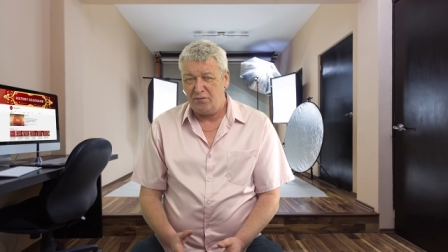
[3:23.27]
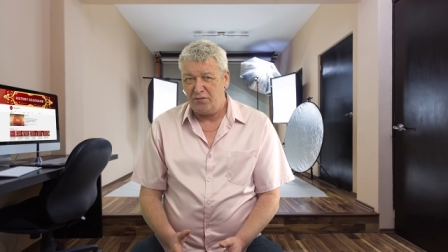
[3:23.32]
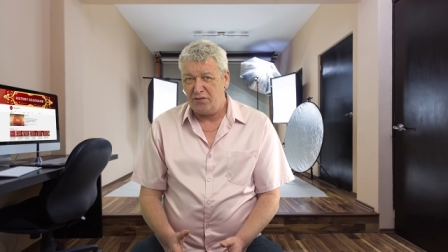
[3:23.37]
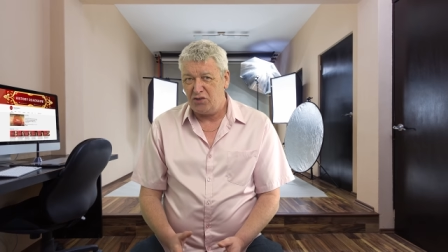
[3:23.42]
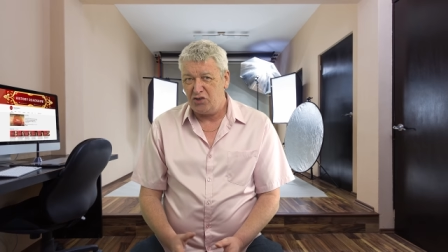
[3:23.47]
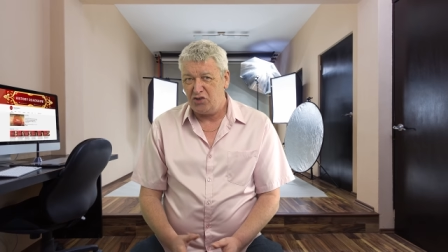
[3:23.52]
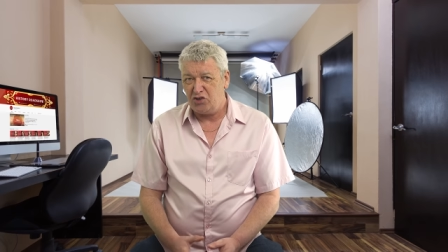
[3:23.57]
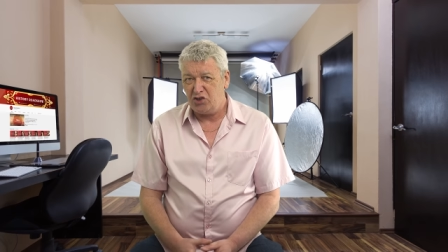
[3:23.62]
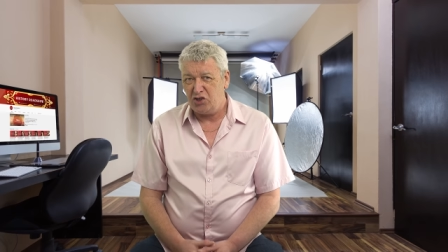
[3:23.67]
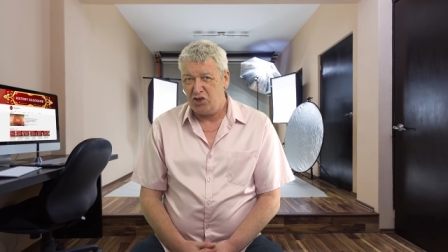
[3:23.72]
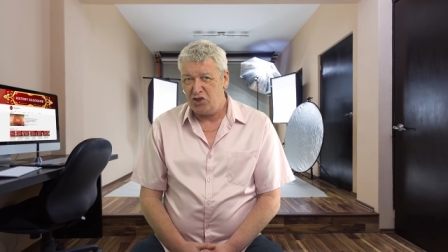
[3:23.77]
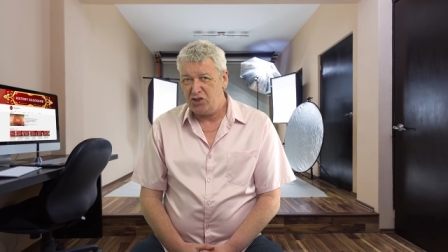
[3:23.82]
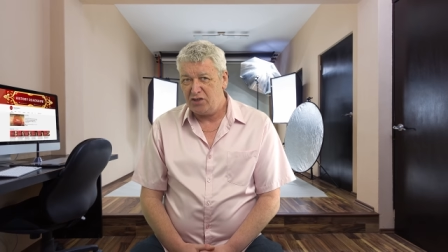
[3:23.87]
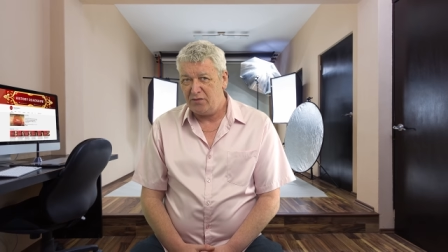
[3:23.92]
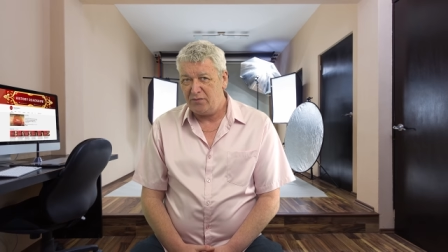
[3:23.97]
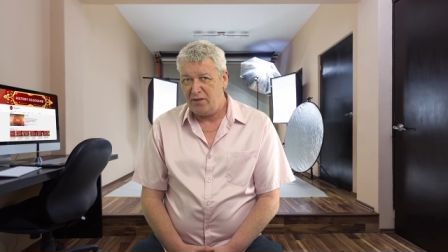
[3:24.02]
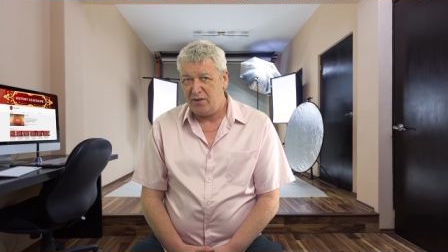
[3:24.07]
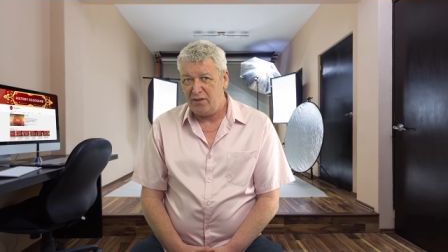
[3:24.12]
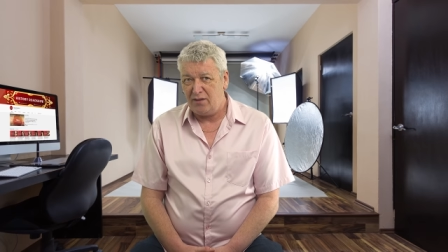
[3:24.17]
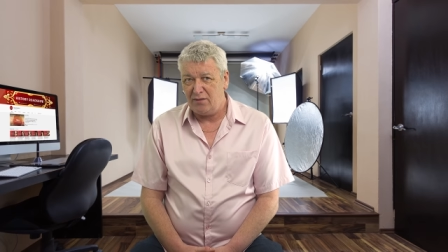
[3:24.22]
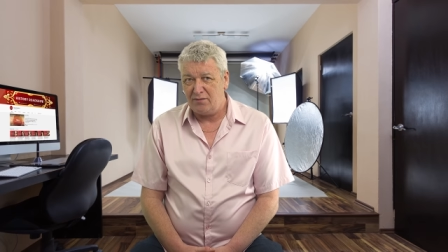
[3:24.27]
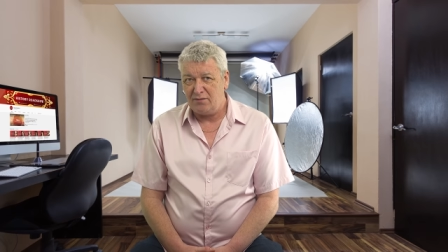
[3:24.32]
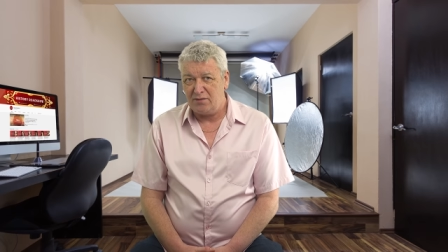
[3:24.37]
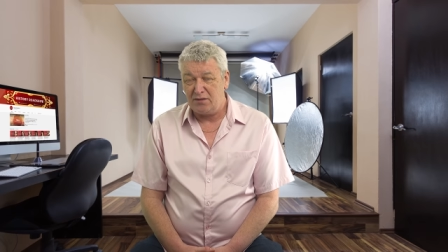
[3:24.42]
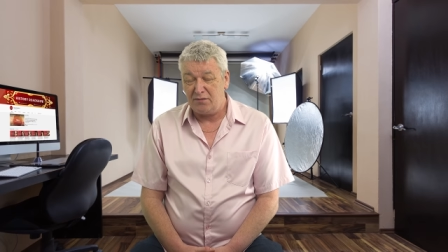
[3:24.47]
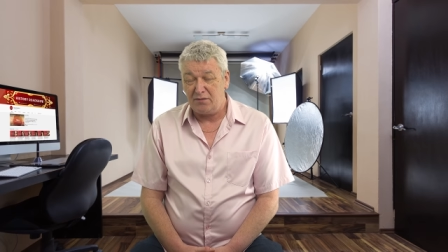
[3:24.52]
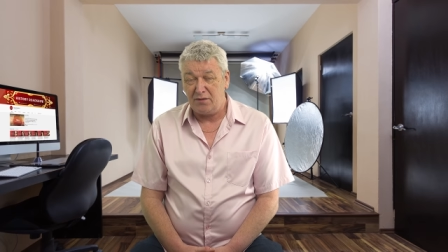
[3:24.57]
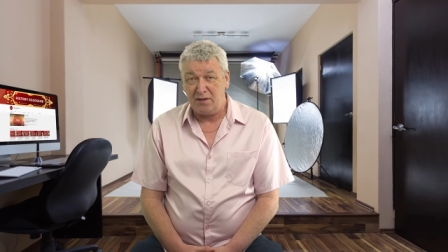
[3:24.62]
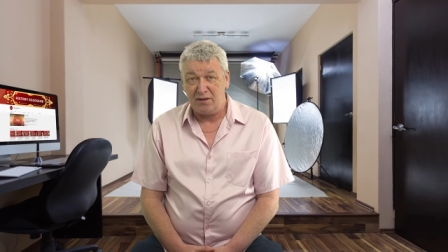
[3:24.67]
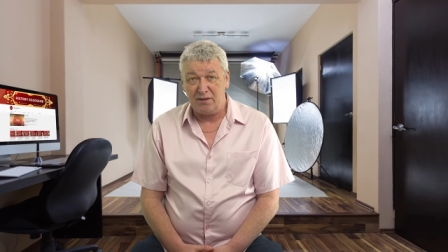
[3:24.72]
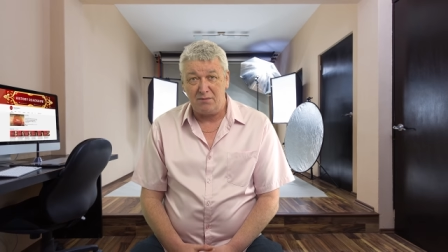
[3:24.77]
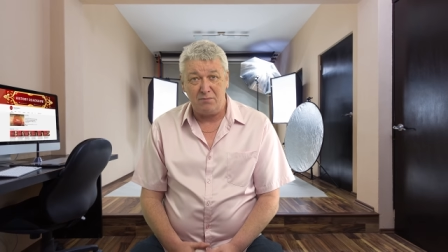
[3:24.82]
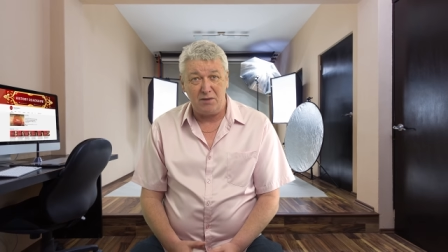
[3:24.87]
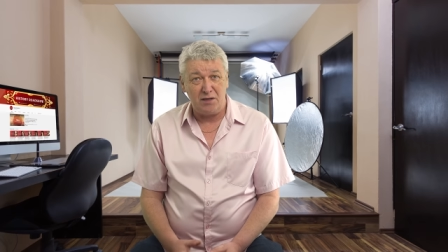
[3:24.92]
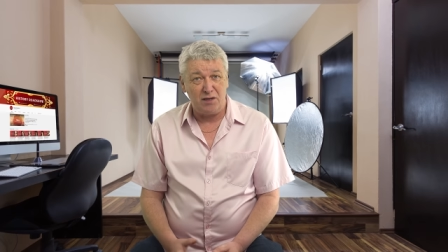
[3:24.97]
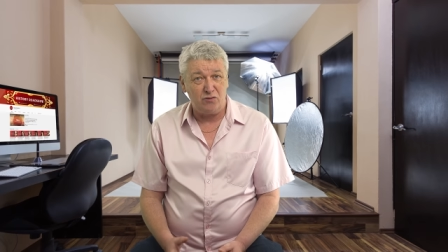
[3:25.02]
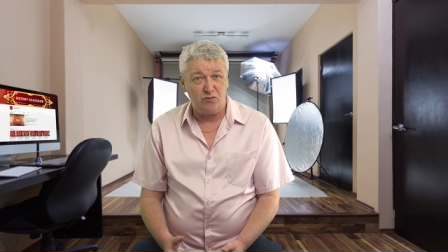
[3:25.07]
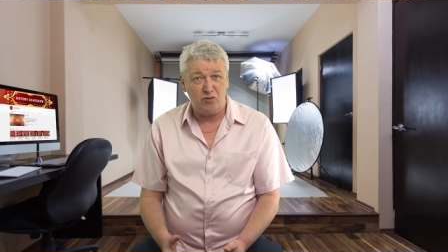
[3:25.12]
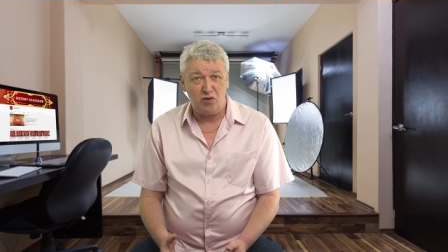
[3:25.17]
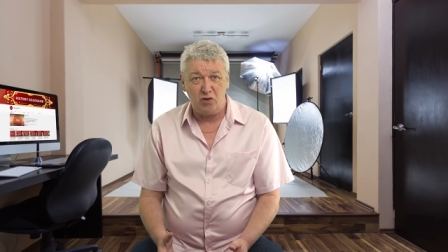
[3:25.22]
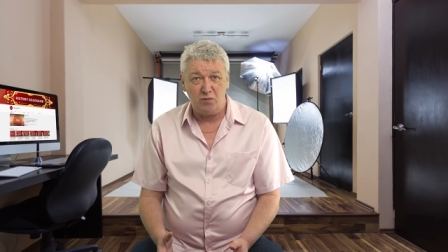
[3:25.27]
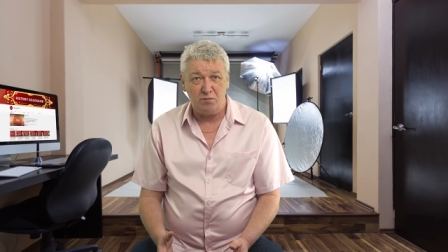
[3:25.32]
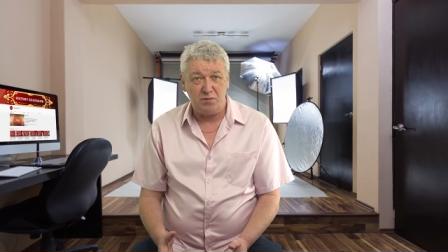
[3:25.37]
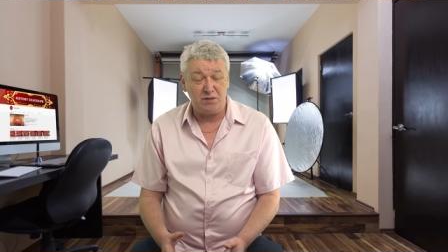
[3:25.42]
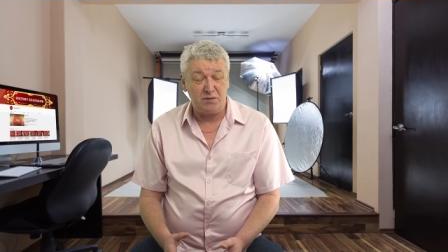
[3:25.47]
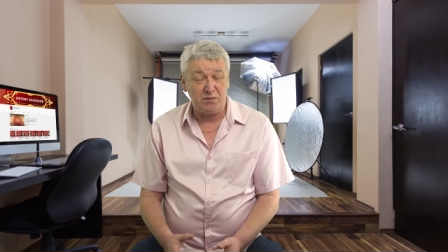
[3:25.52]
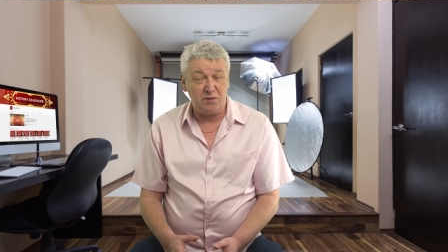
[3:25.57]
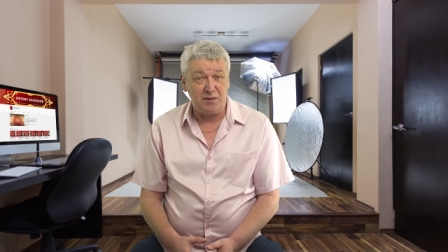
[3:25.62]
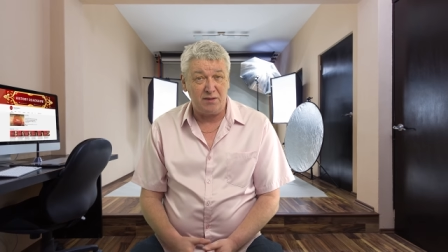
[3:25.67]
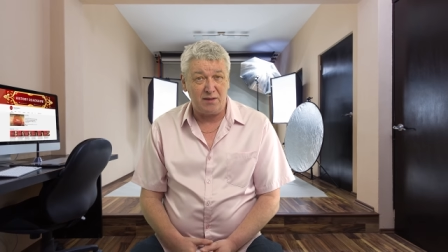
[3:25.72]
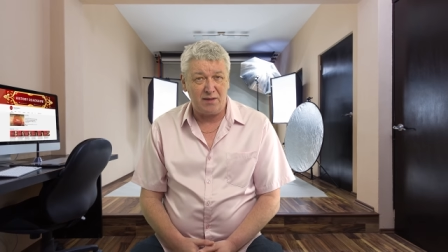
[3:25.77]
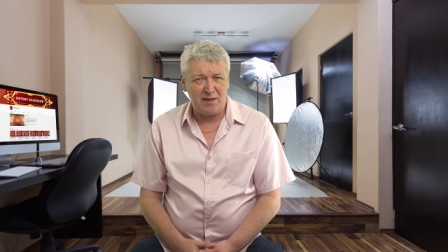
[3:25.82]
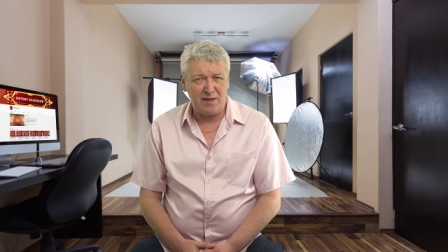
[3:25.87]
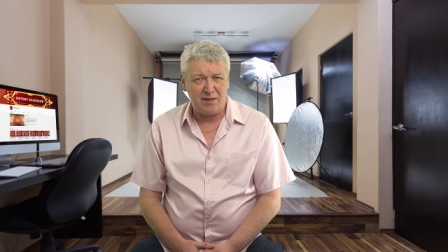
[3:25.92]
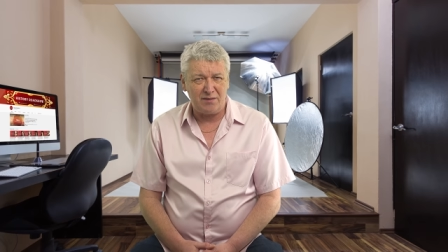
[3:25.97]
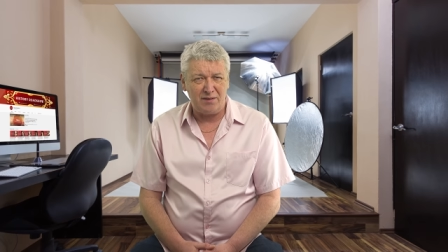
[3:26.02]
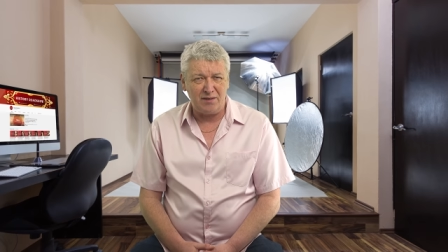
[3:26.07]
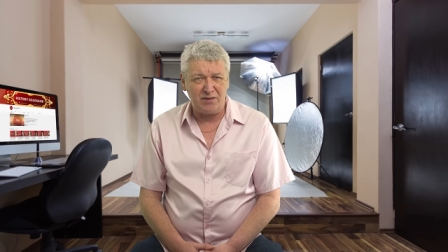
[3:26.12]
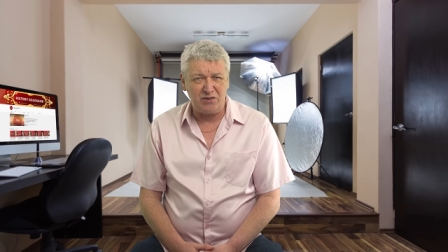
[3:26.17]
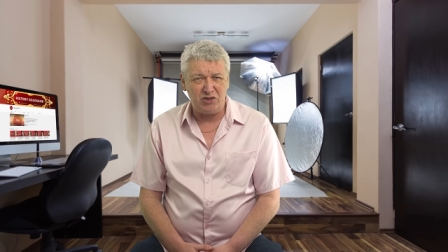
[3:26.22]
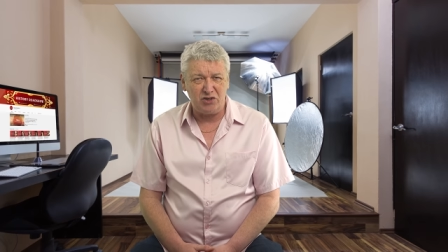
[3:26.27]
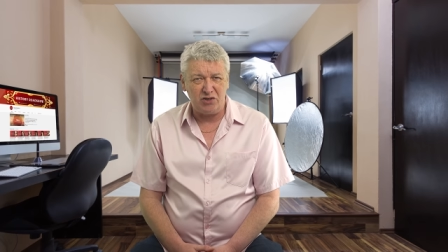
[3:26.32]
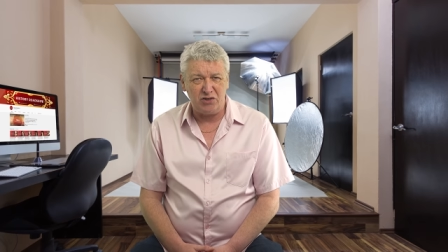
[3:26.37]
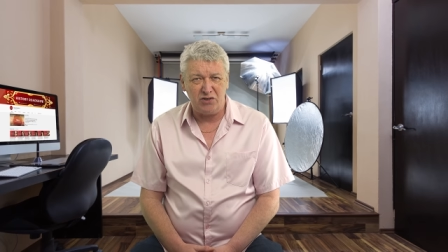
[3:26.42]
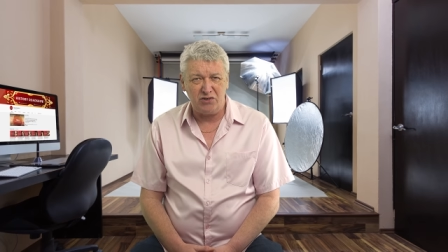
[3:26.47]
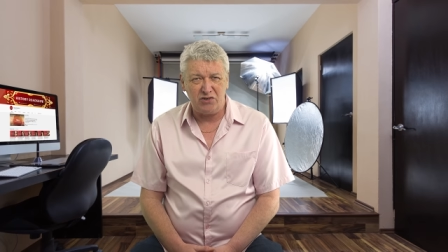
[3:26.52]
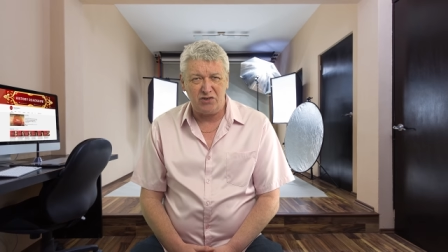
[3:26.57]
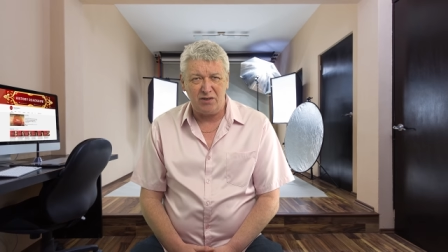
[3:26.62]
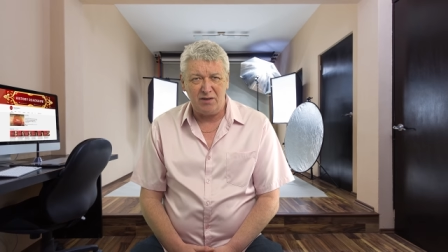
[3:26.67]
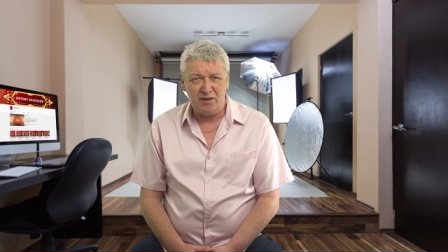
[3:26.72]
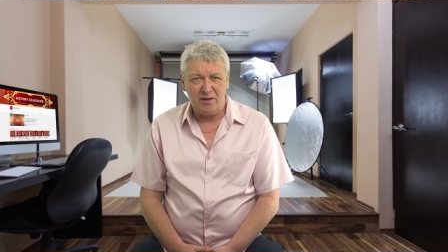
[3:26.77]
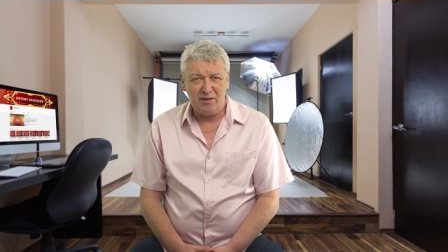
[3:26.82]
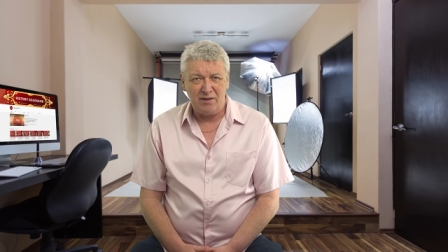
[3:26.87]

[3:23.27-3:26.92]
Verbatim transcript: for the Church of England to find a middle road between the Catholic Church